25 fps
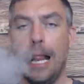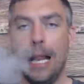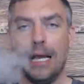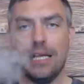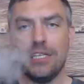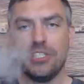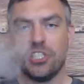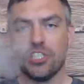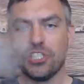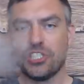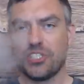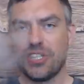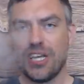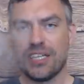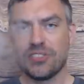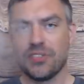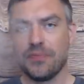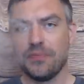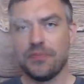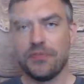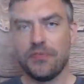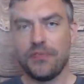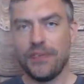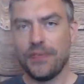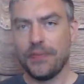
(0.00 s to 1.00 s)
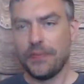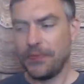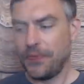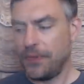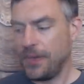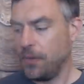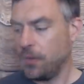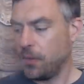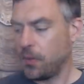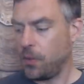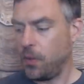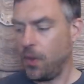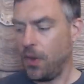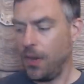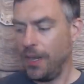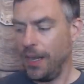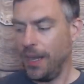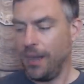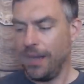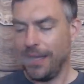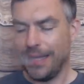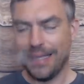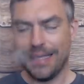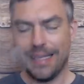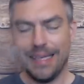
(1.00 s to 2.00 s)
Just doesn't feel quite
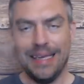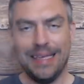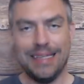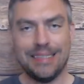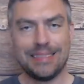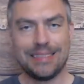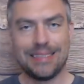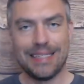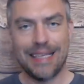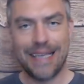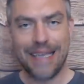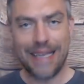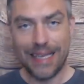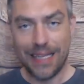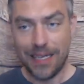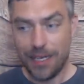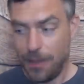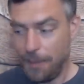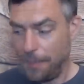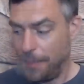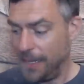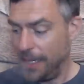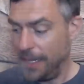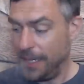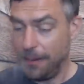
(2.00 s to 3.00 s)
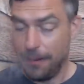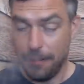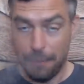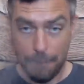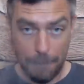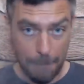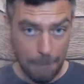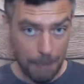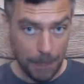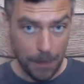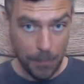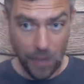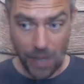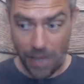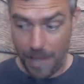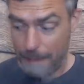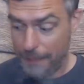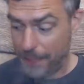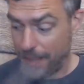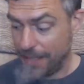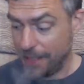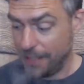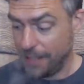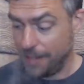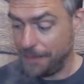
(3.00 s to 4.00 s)
like it's hitting them, in my
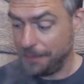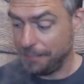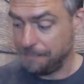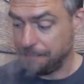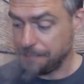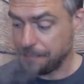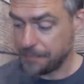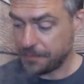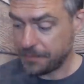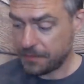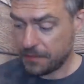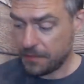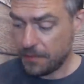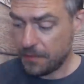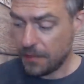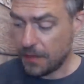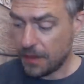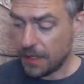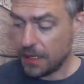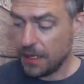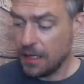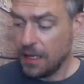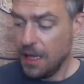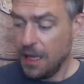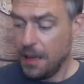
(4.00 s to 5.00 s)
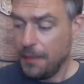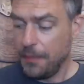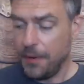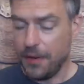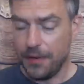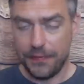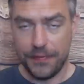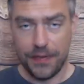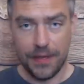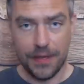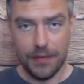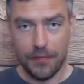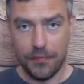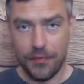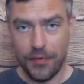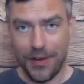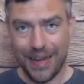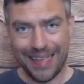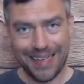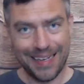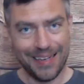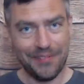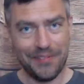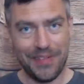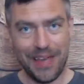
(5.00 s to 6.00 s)
opinion. But for your
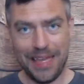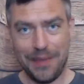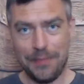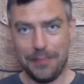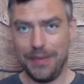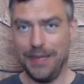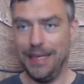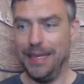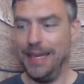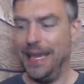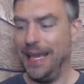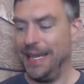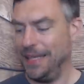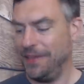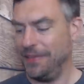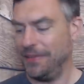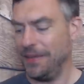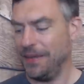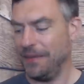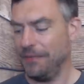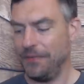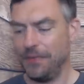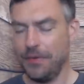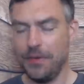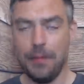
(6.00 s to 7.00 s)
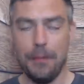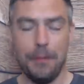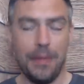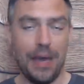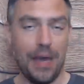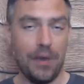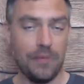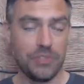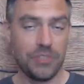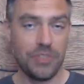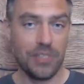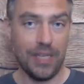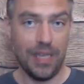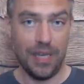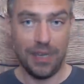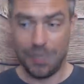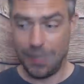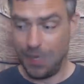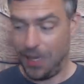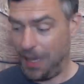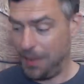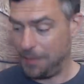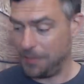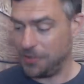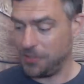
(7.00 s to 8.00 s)
regular vaping, anything from your mouth to
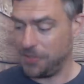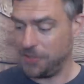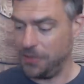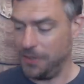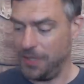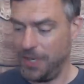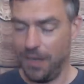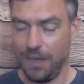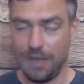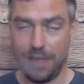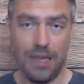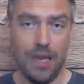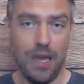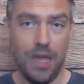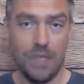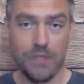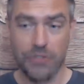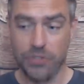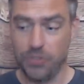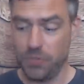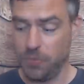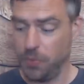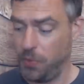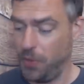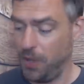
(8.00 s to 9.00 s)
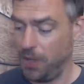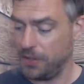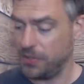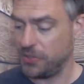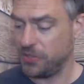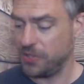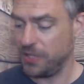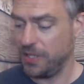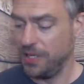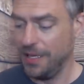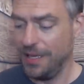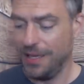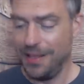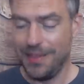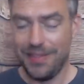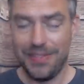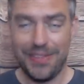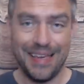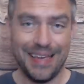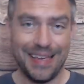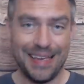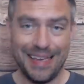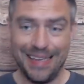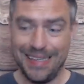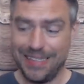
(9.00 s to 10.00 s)
lung up to like 100 watts, I
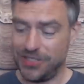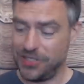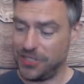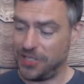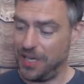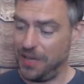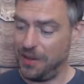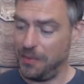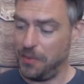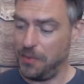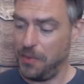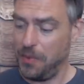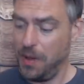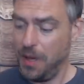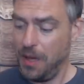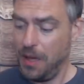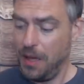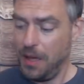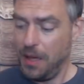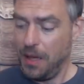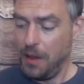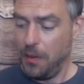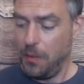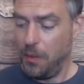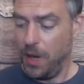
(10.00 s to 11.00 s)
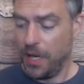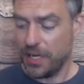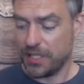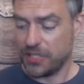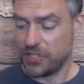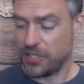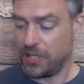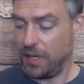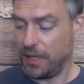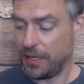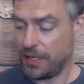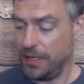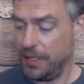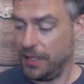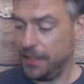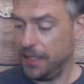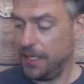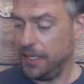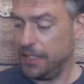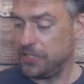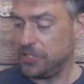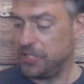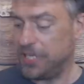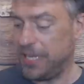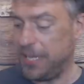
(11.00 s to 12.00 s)
think it uh, works like a,
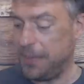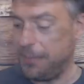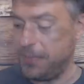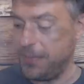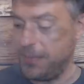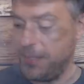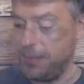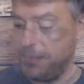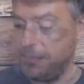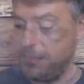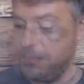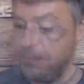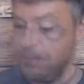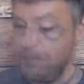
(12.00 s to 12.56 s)
a champion.